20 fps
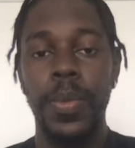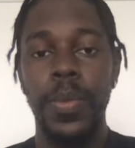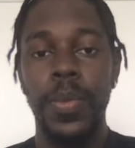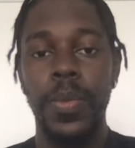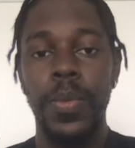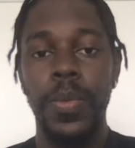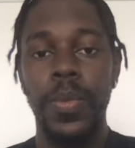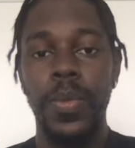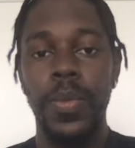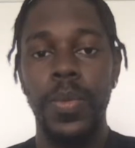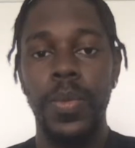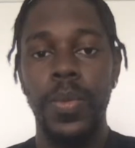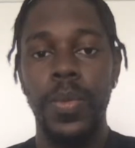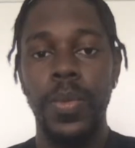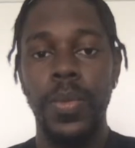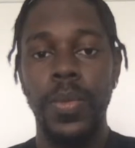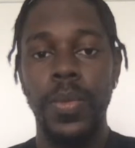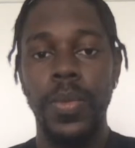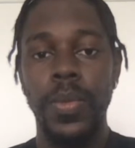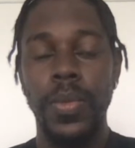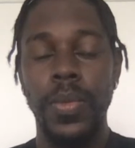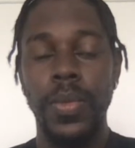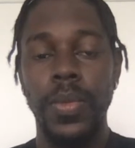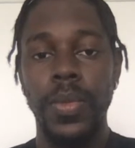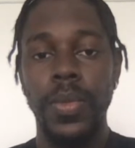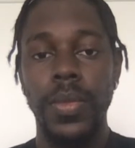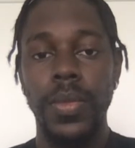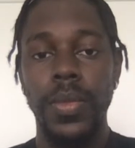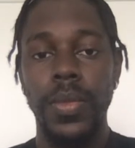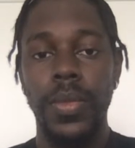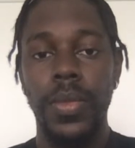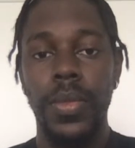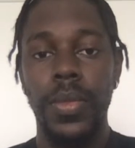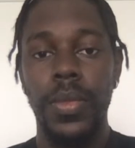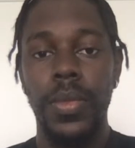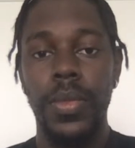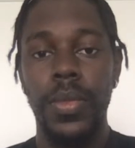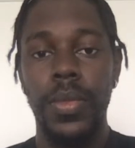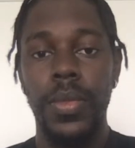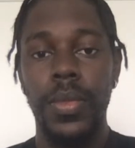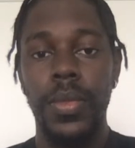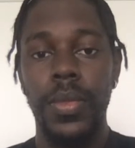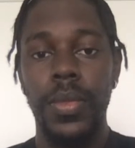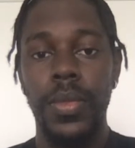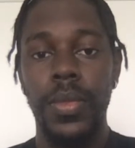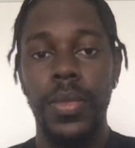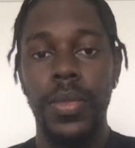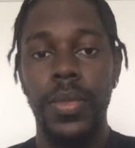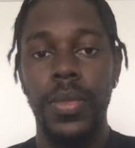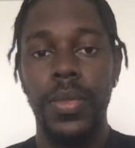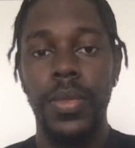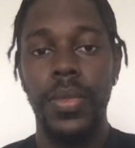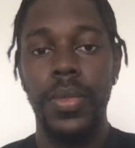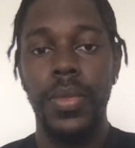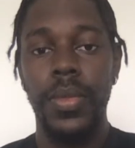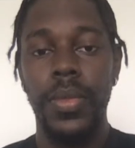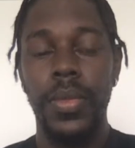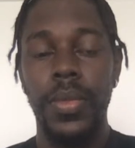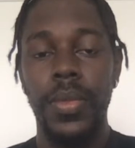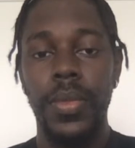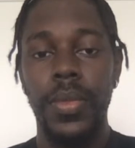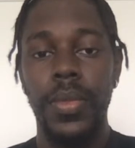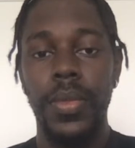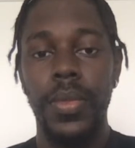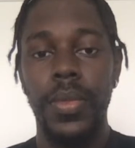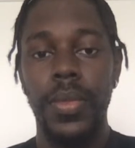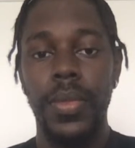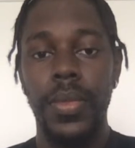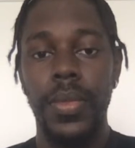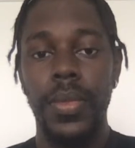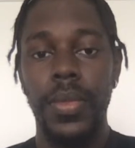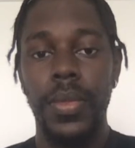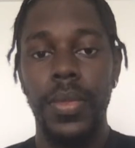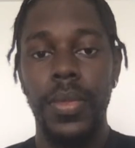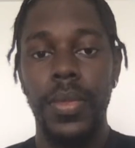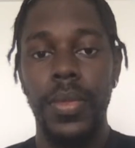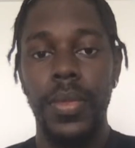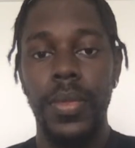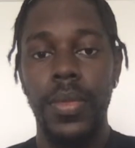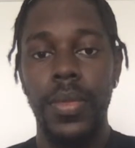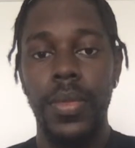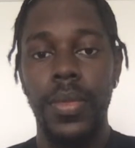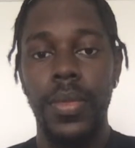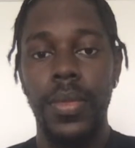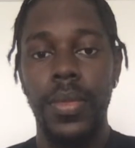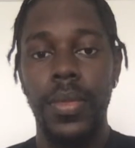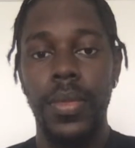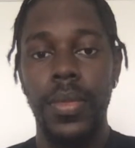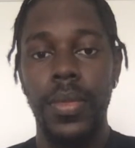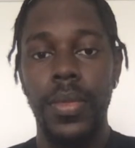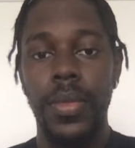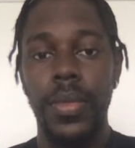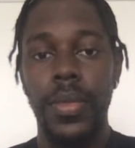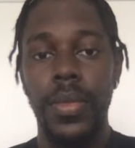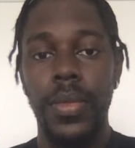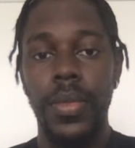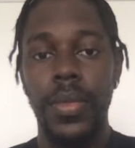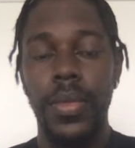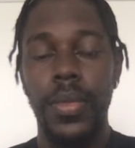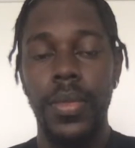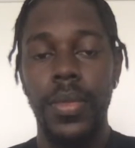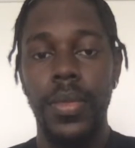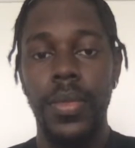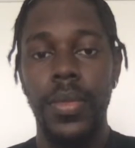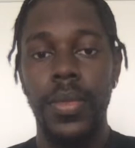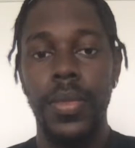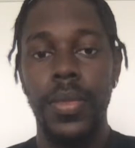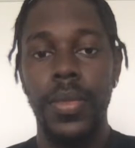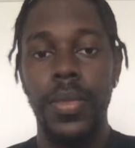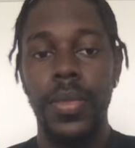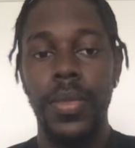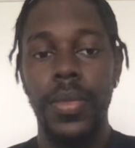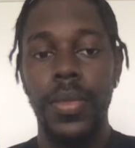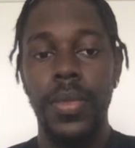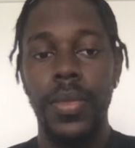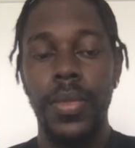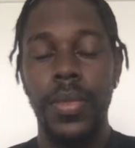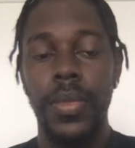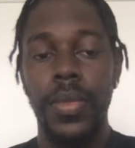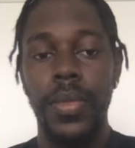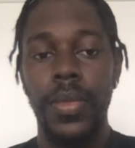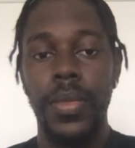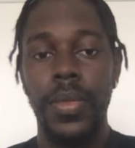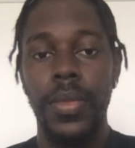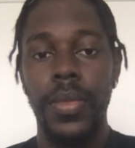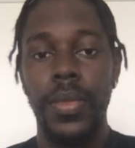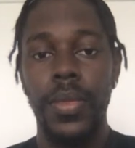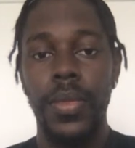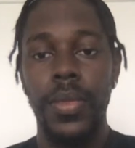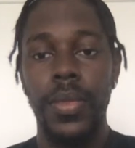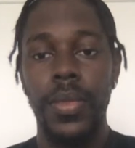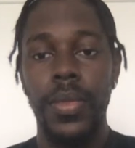(not speaking)